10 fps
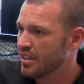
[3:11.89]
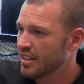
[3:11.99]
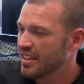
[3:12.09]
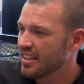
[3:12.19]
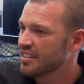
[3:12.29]

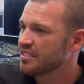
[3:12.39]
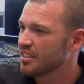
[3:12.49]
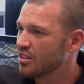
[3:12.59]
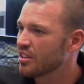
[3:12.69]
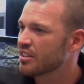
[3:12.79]
And I
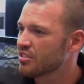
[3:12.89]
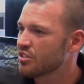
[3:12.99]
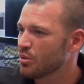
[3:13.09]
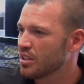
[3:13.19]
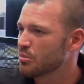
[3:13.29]
said, look, this
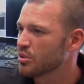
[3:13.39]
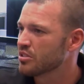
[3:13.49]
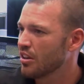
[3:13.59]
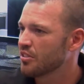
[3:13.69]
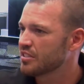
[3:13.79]
is what liberal
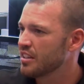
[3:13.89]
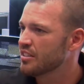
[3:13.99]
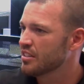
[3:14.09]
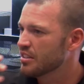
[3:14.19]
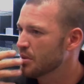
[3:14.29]
tolerance
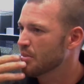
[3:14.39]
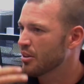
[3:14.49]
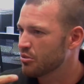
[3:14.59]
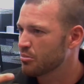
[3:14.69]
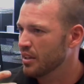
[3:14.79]
gets you. And my
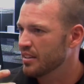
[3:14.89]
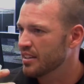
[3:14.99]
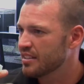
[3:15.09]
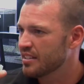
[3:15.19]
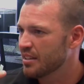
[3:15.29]
mouth was bleeding
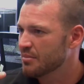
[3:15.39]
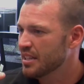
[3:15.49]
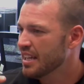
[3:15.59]
at the time.